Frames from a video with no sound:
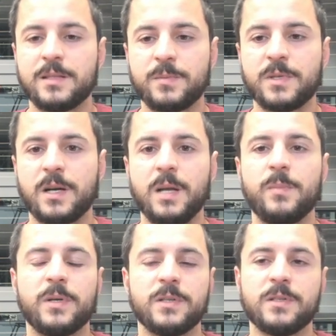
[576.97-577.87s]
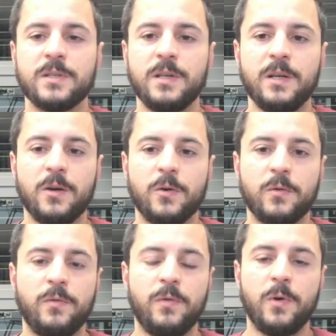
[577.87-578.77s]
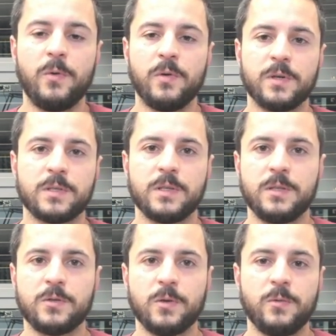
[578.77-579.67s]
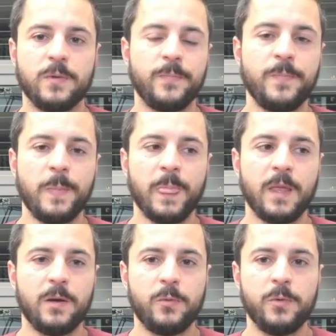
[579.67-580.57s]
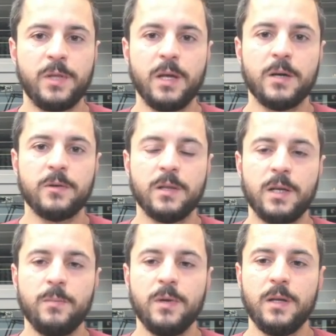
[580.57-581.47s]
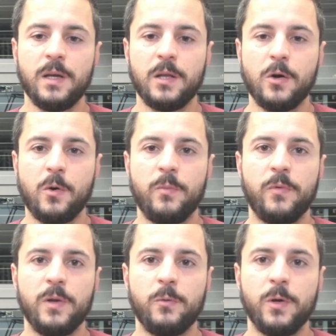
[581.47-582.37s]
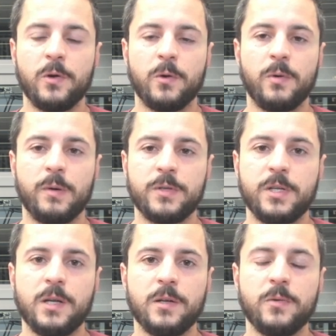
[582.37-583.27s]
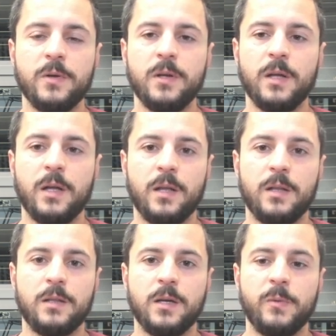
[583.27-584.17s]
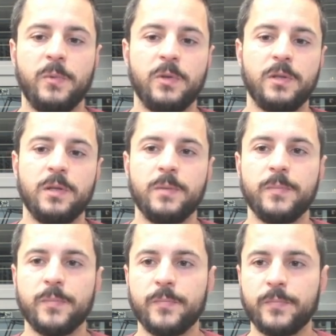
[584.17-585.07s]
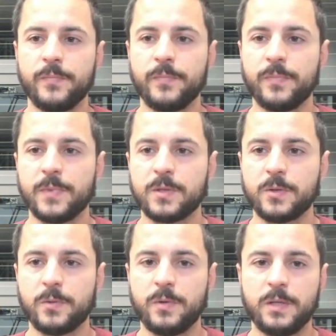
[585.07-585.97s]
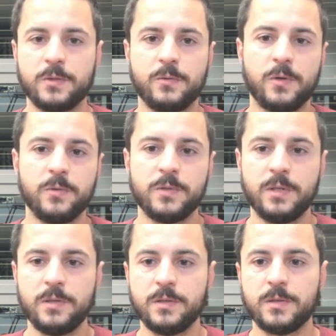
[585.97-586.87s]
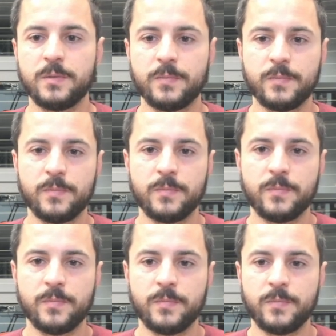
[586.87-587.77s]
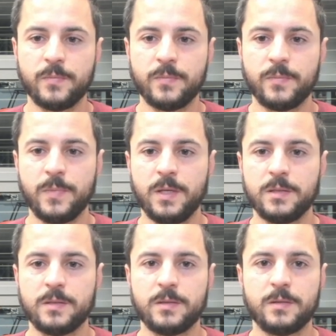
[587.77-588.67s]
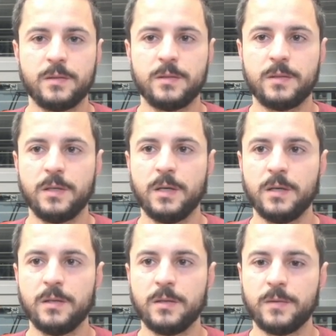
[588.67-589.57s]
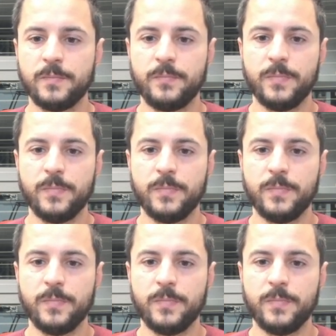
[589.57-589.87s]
get subscribers or followers and so on. We'll take our time and hopefully we grow our channel and the community. So let's close this. Yes, disregard.